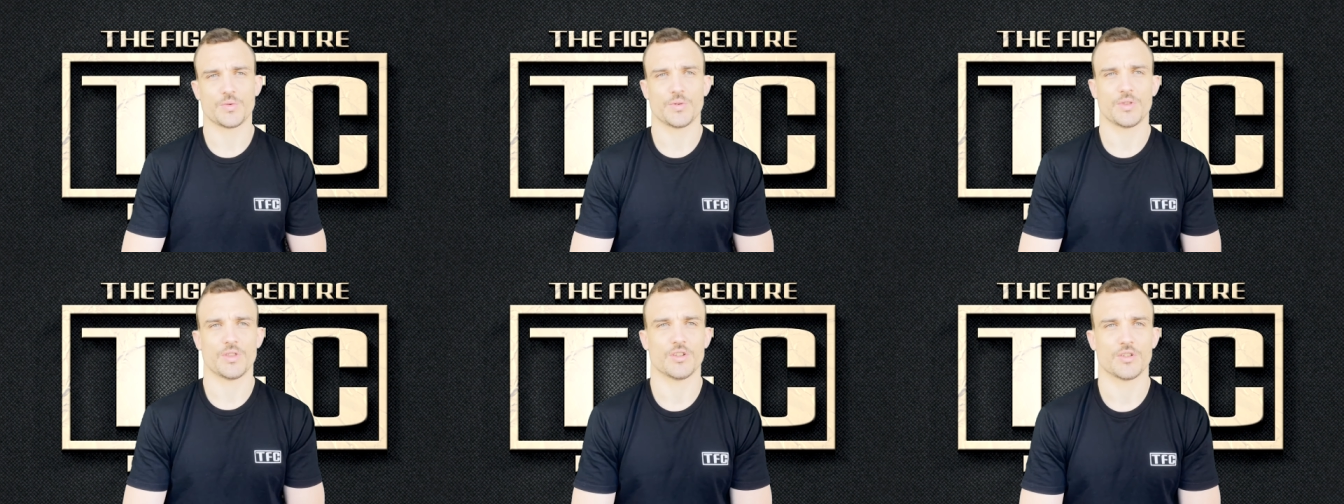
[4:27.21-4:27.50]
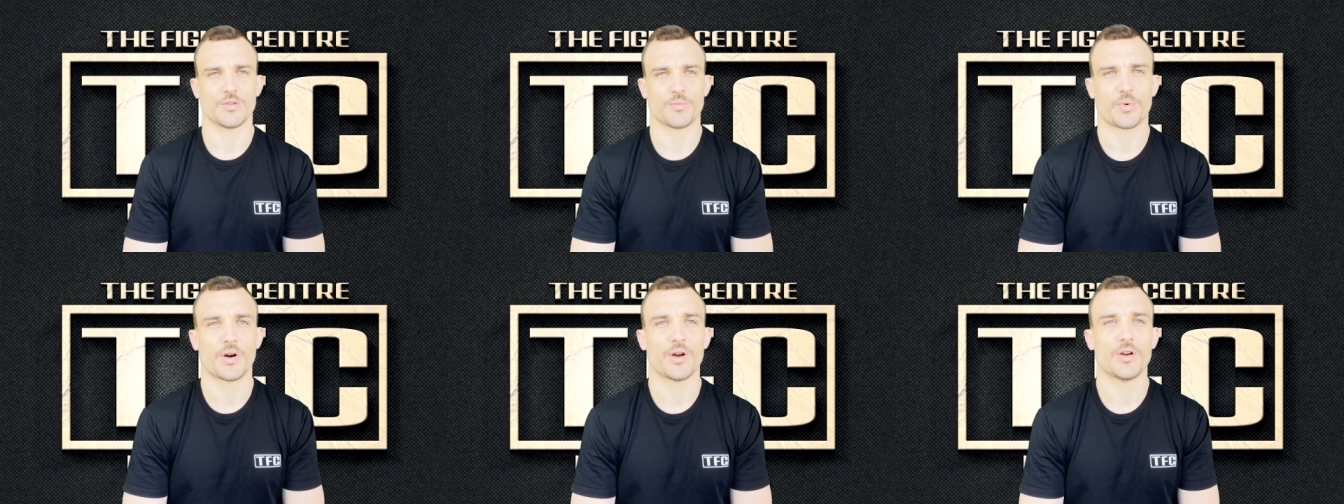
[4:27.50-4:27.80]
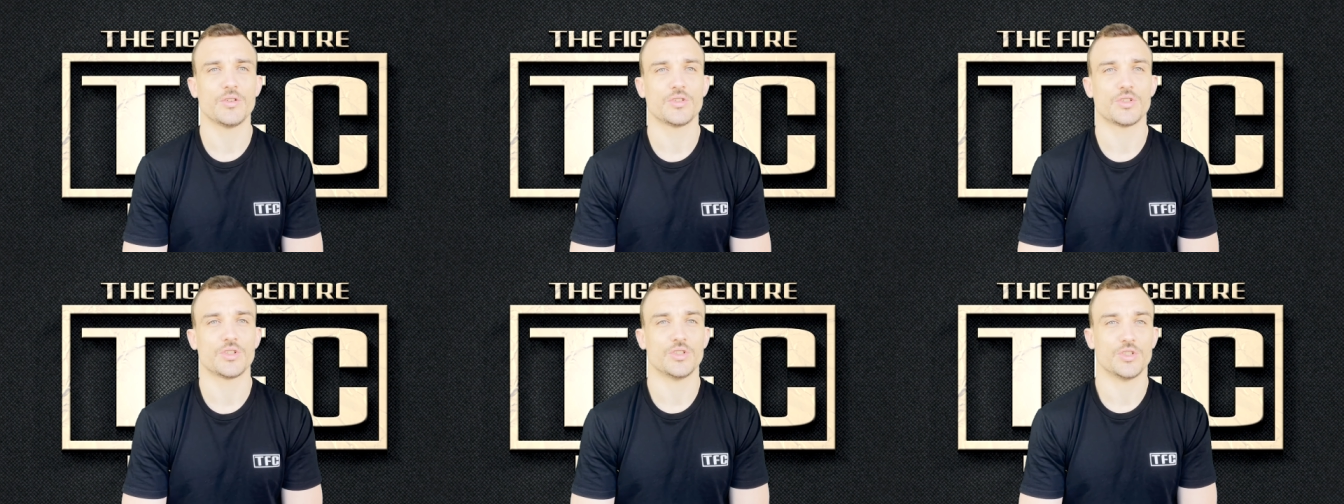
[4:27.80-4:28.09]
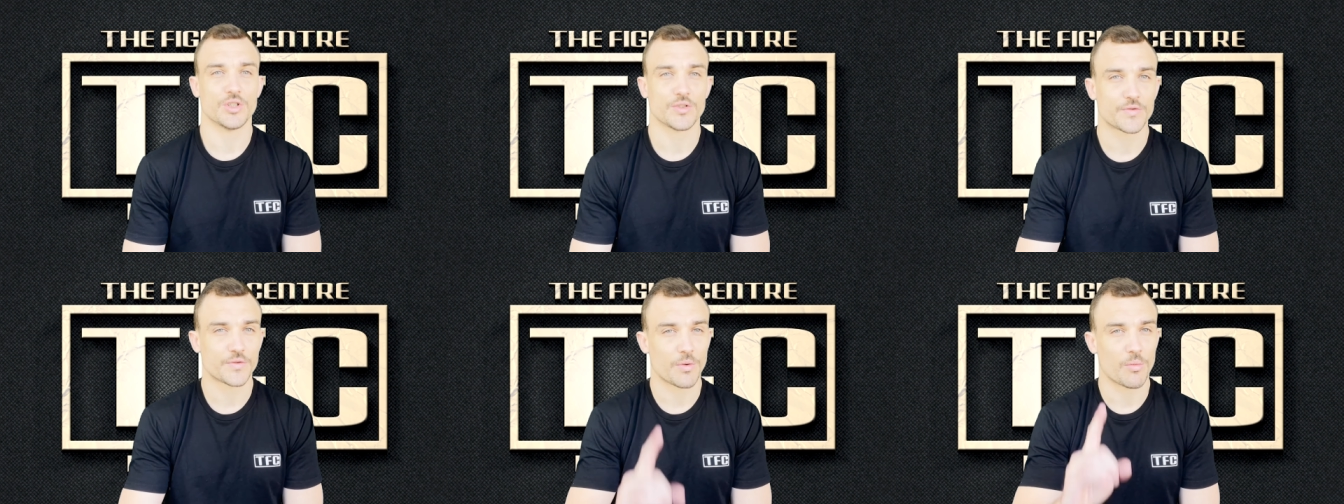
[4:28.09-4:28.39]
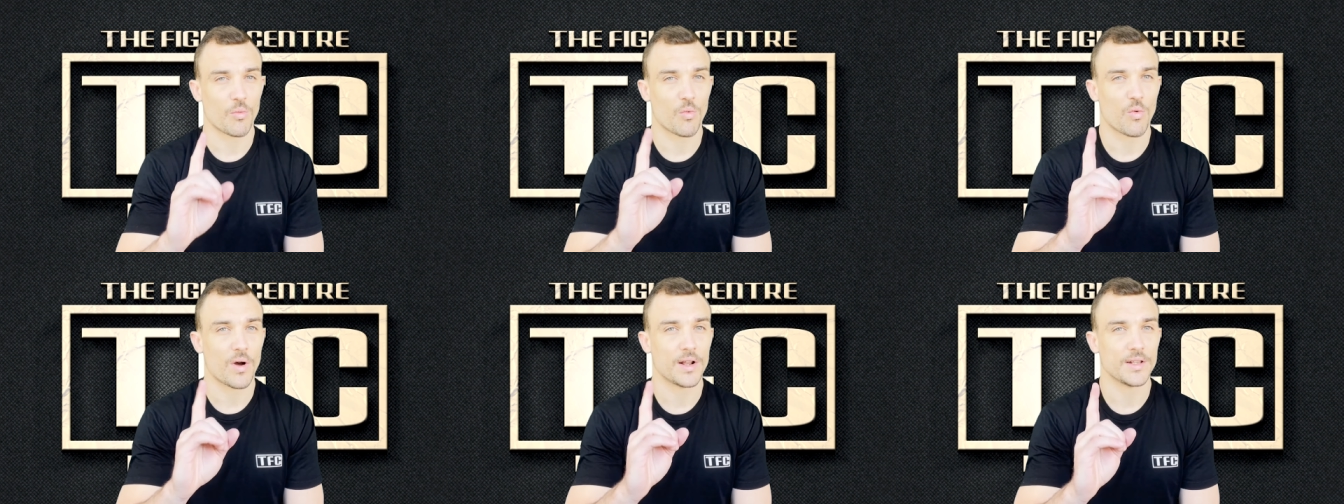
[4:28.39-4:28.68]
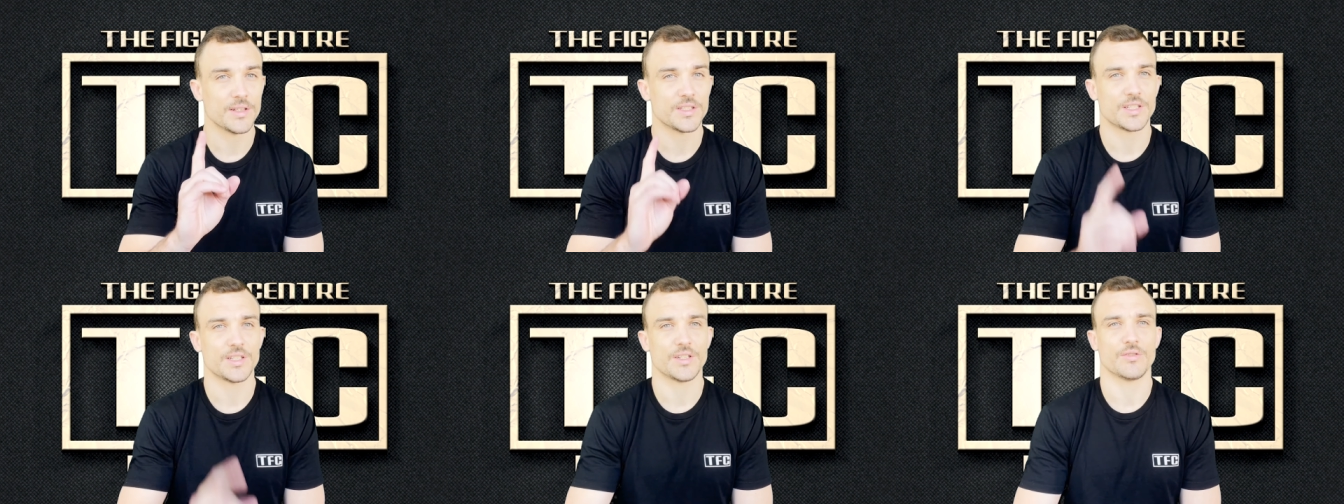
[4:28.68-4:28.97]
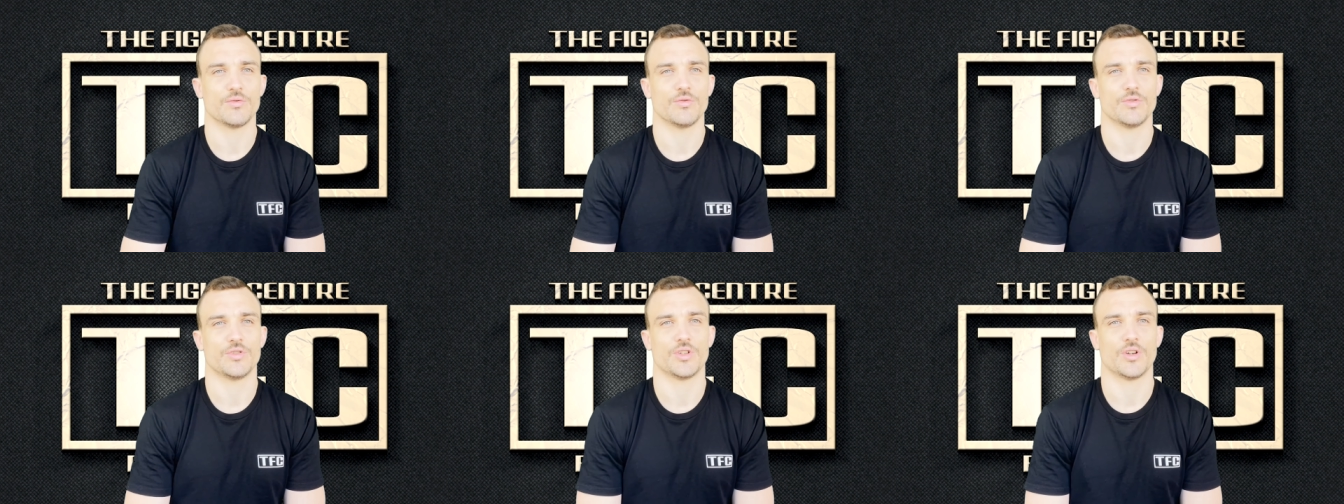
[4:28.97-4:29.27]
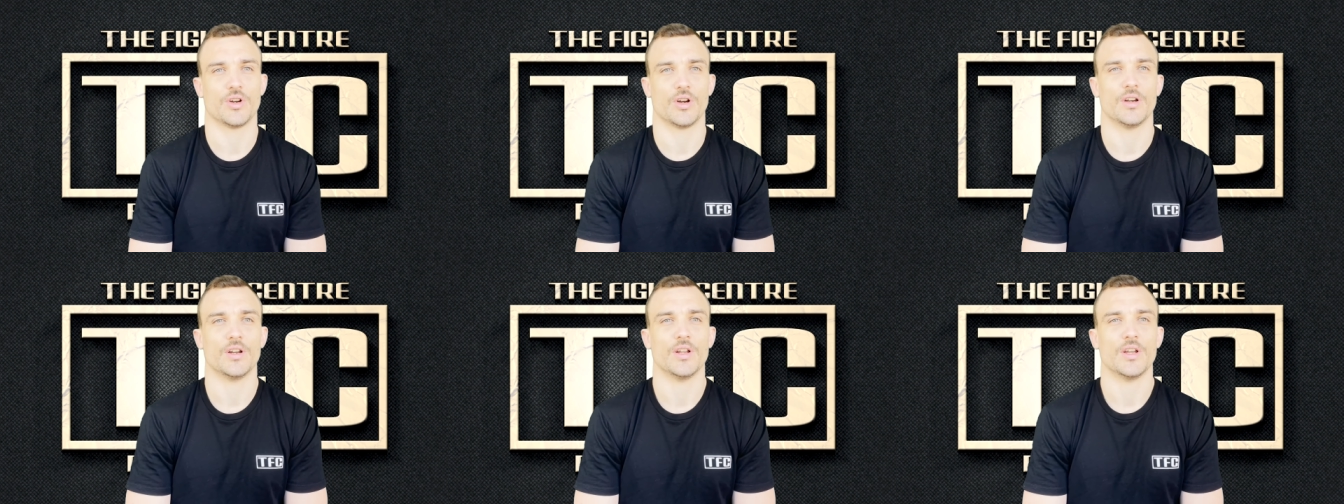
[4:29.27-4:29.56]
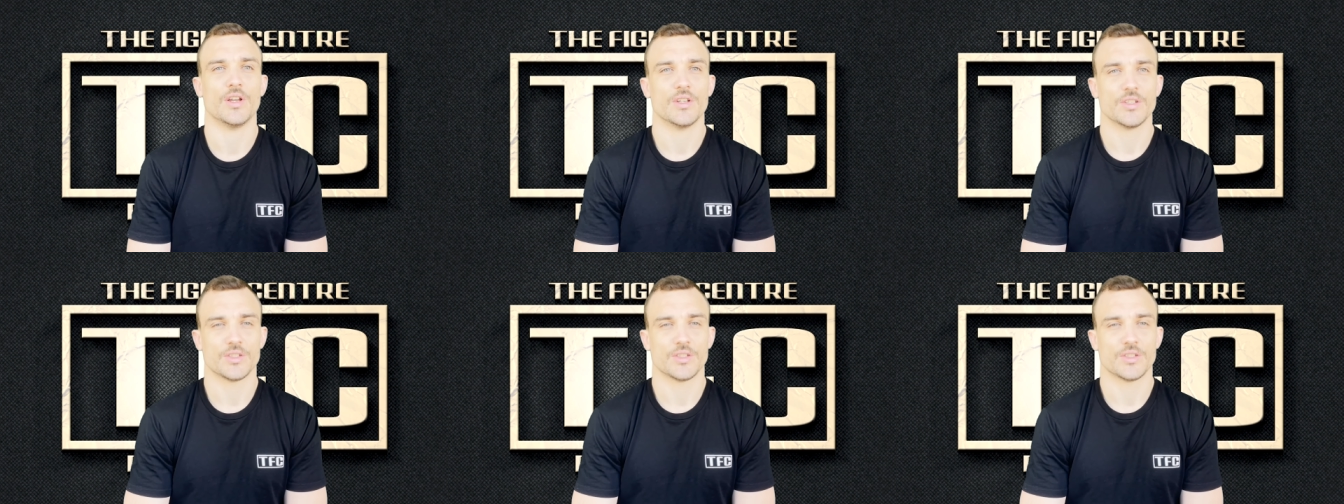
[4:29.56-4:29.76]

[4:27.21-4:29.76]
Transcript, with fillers: with his approach just from one single shot.